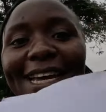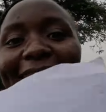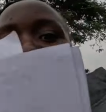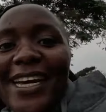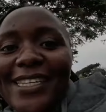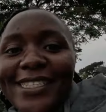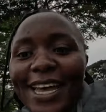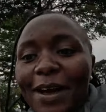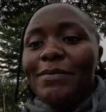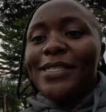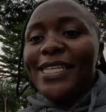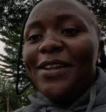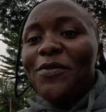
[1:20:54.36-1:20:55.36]
her
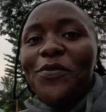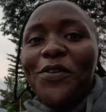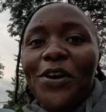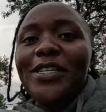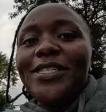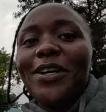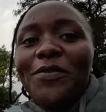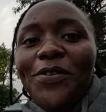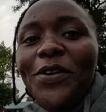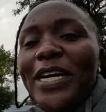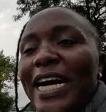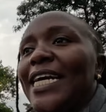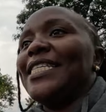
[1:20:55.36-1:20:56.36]
exams in front of
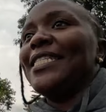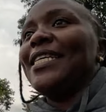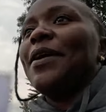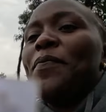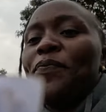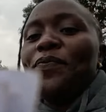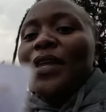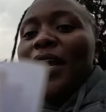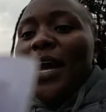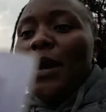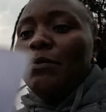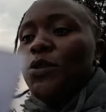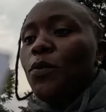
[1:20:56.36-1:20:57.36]
you guys.
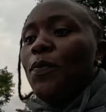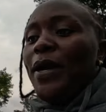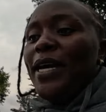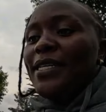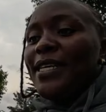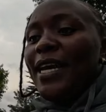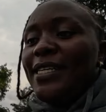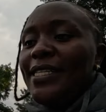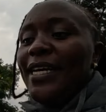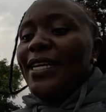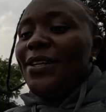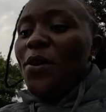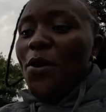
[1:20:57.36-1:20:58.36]
I'm super
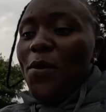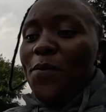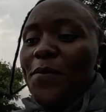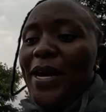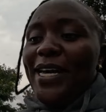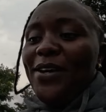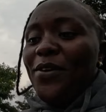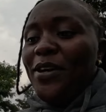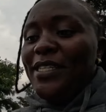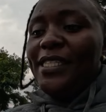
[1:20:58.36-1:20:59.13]
excited. Oh my God,